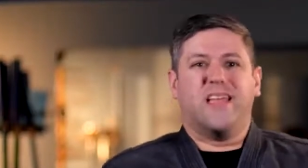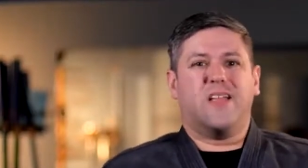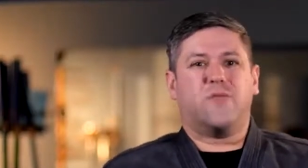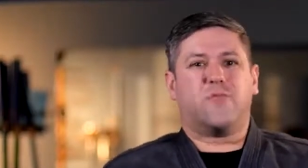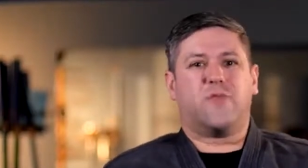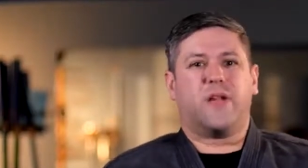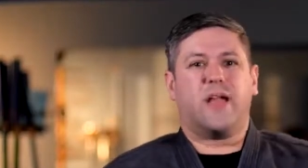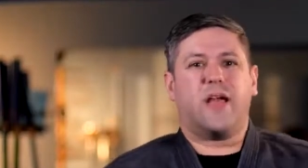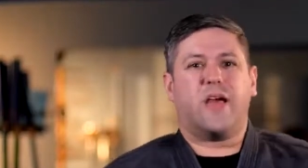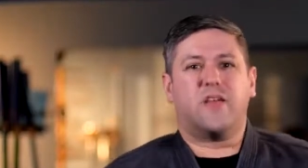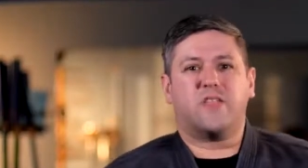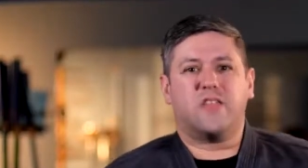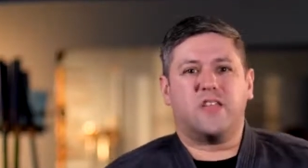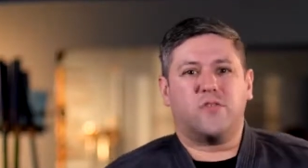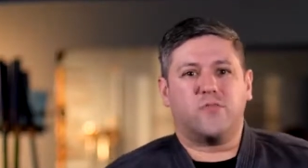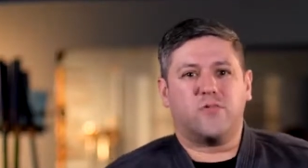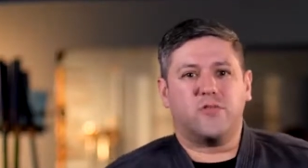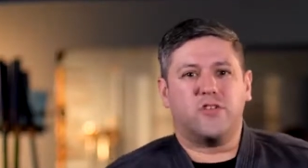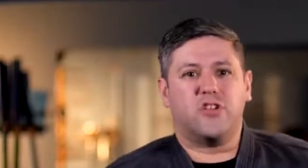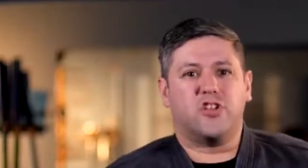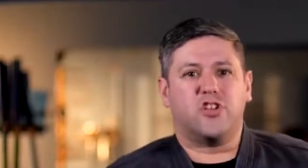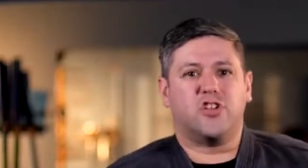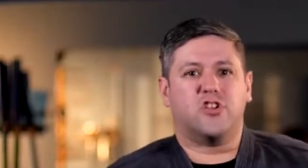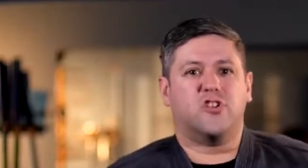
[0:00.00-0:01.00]
In reality, it
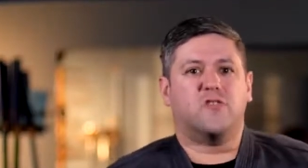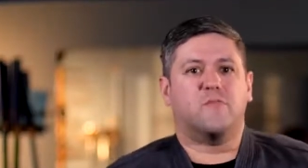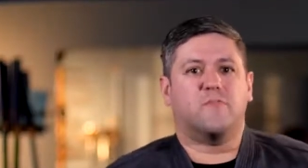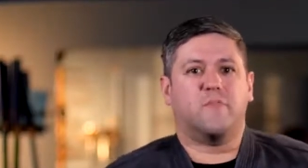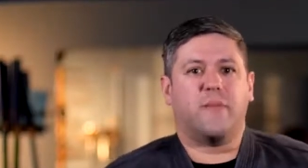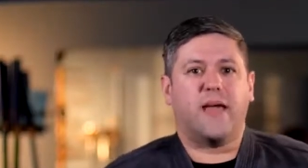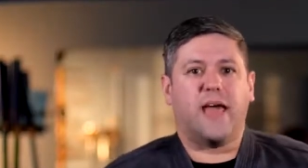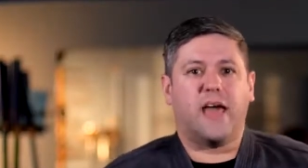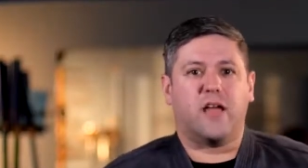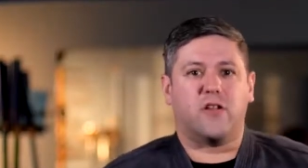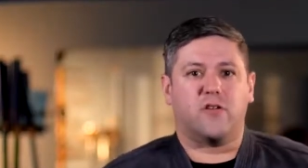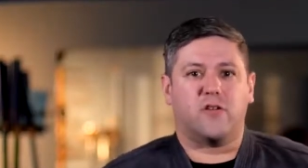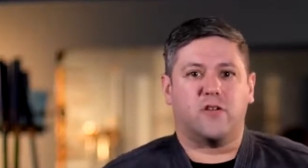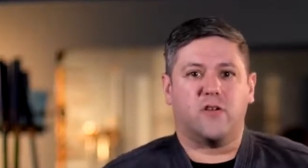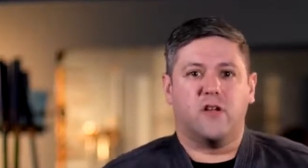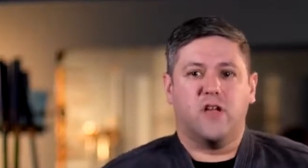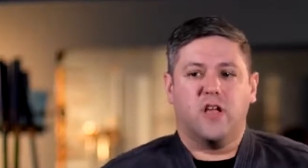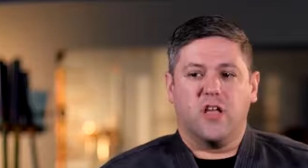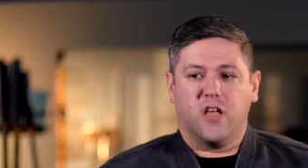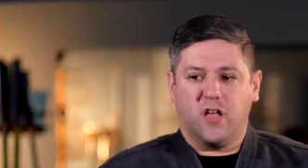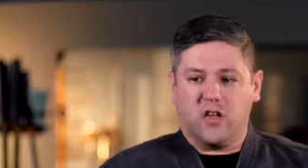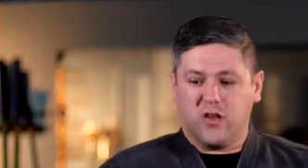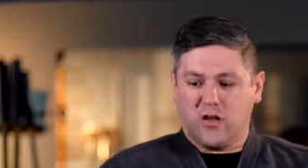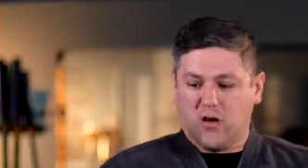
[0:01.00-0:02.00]
really shouldn't matter.
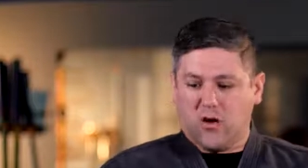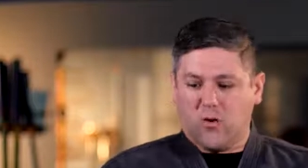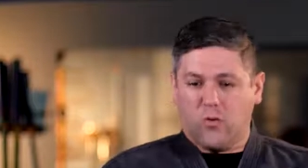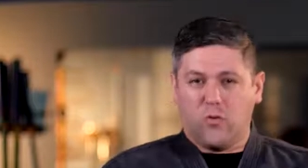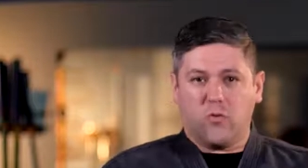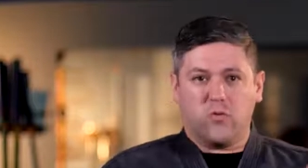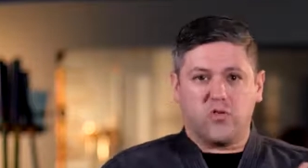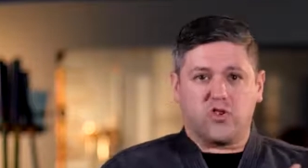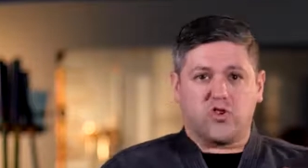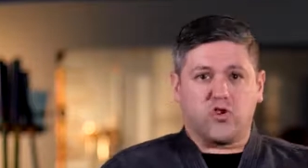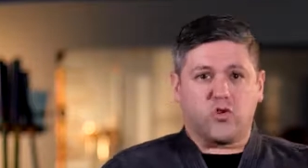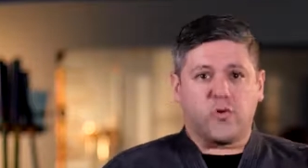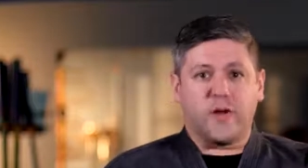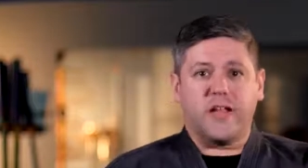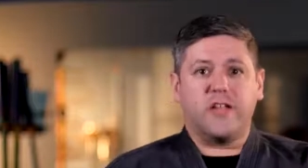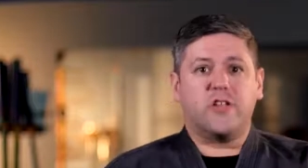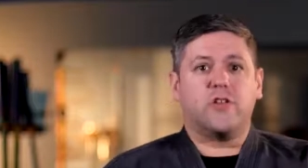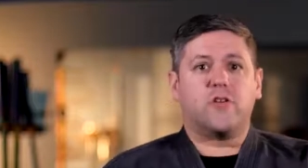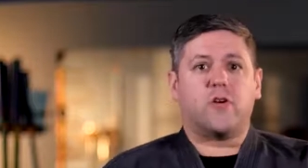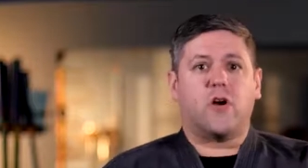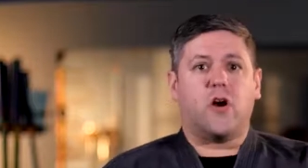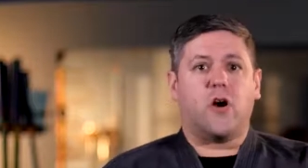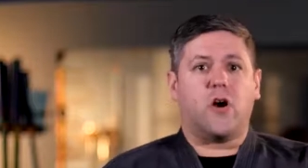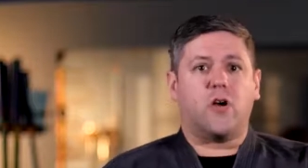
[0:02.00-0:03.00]
You know, train
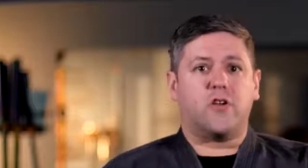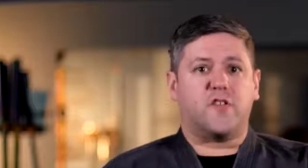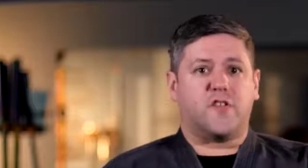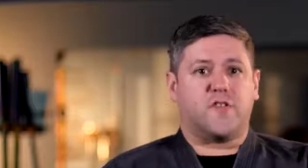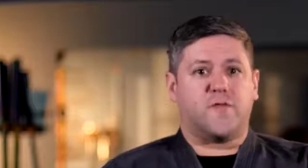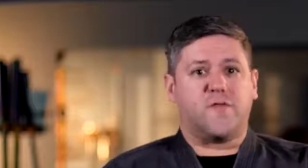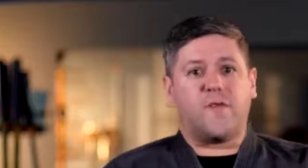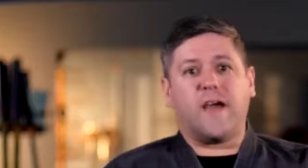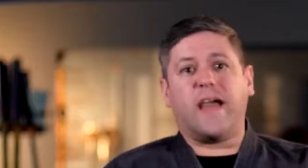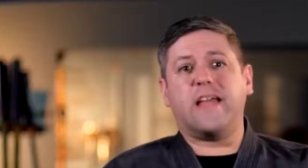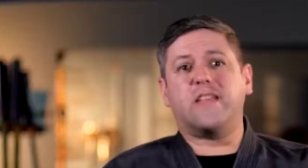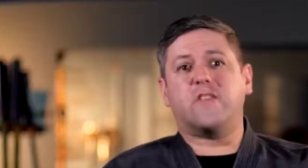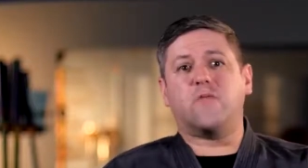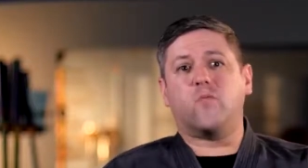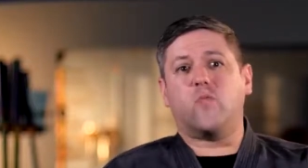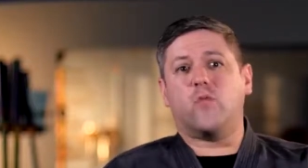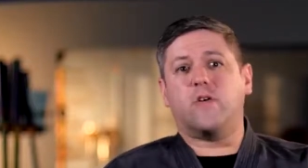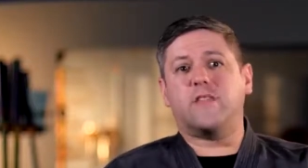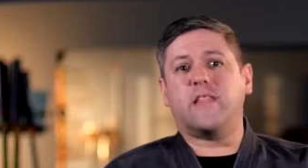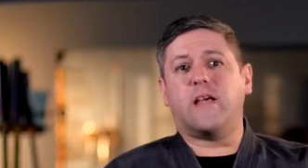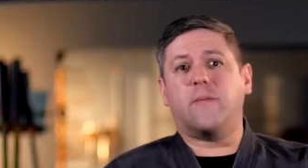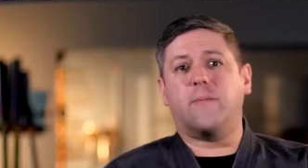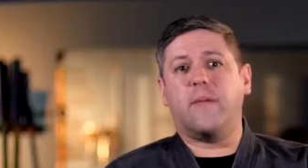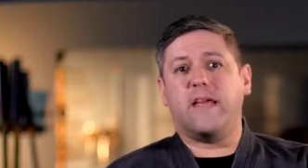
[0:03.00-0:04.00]
your hardest, find the
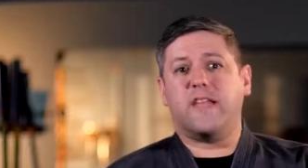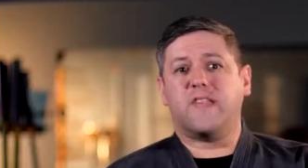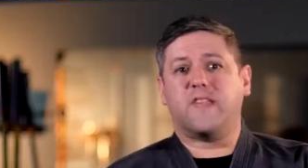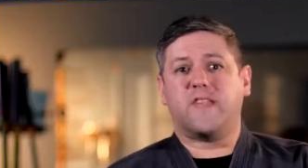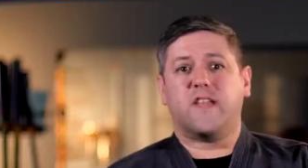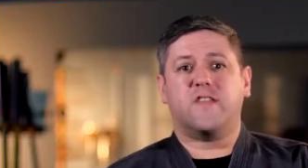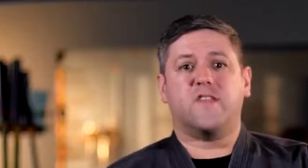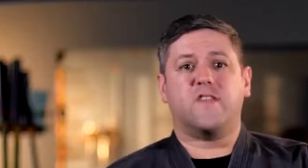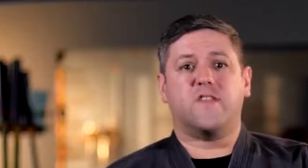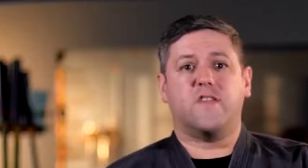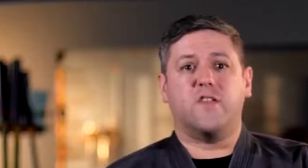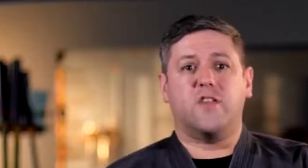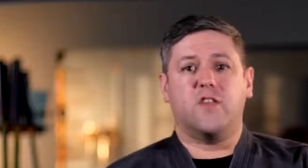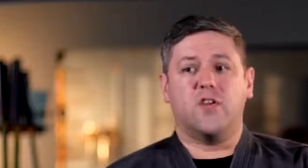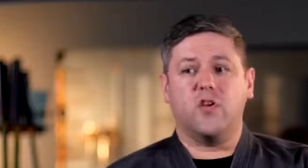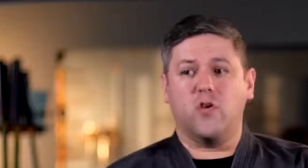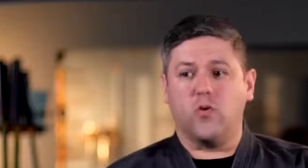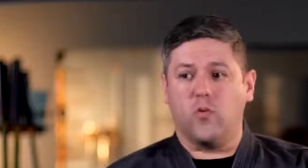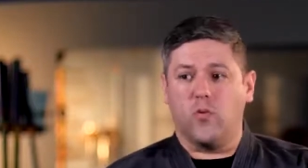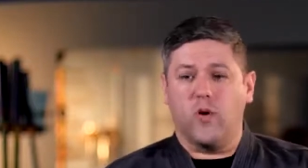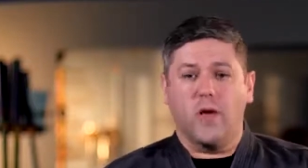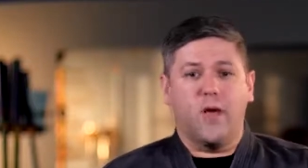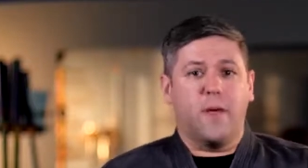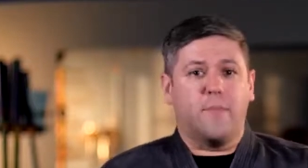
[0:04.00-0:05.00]
one that makes sense to
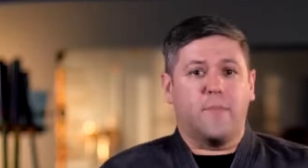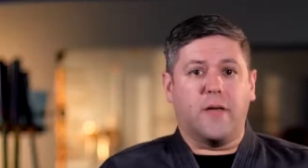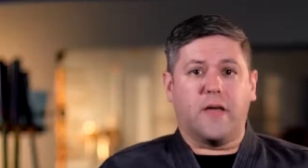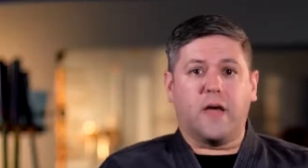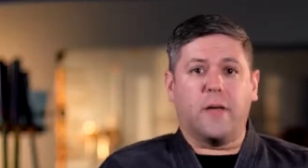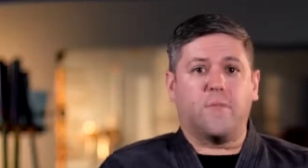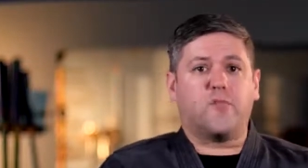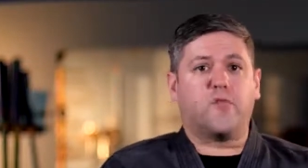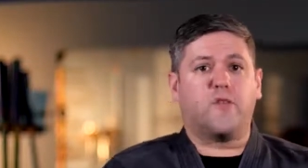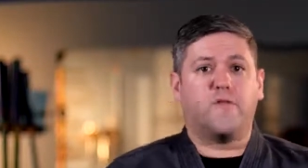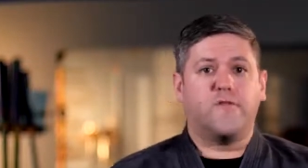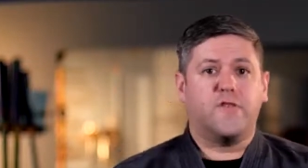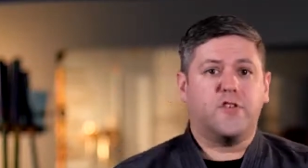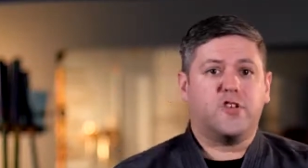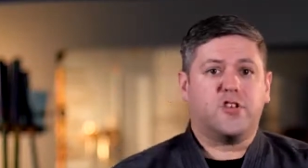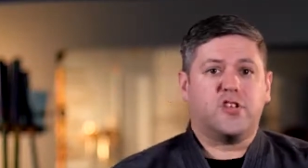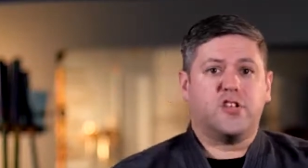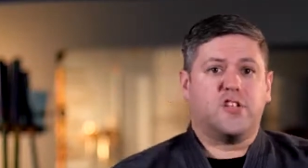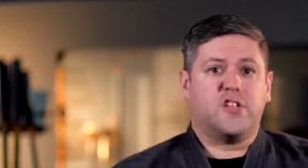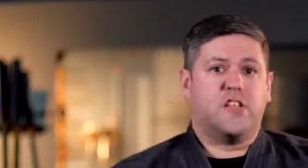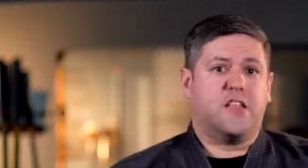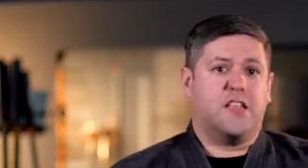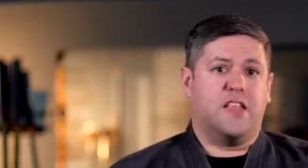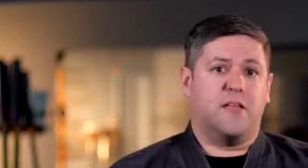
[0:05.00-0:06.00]
you, become
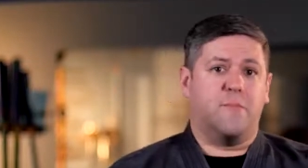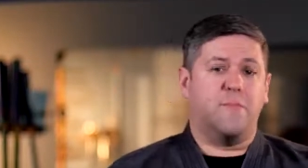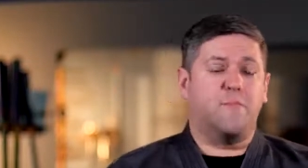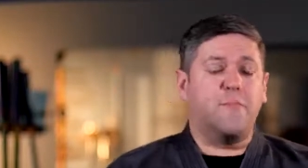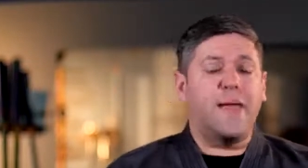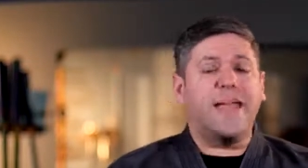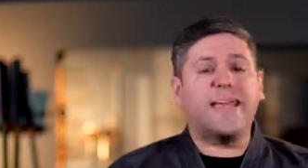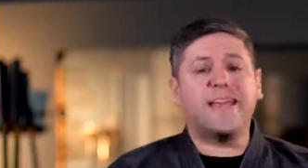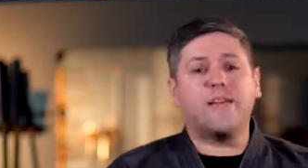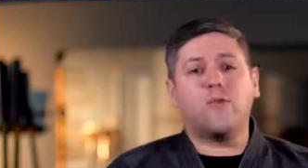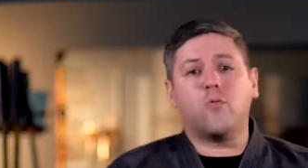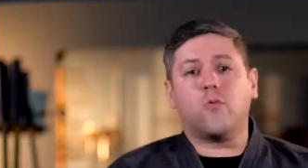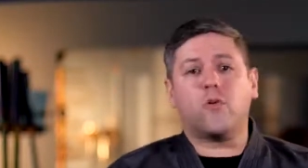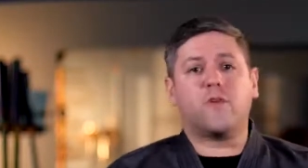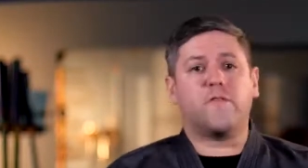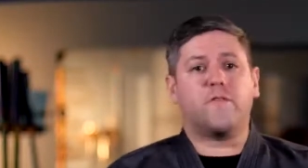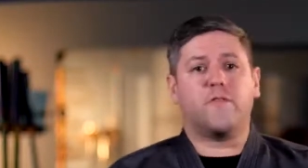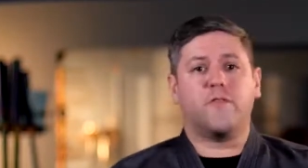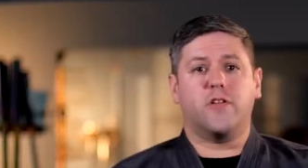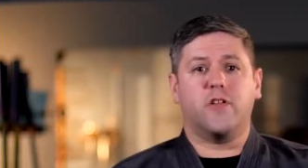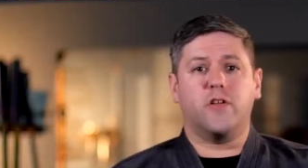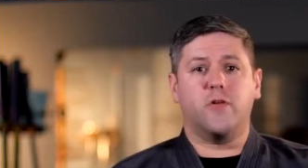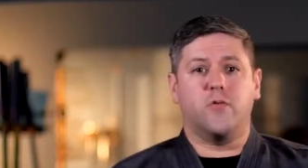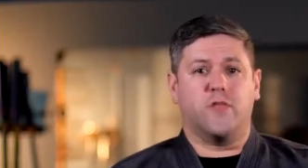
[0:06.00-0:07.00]
proficient in it, make it work
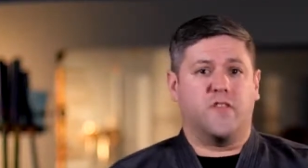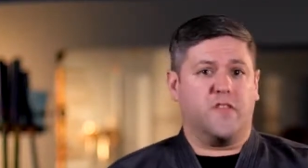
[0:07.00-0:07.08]
for you.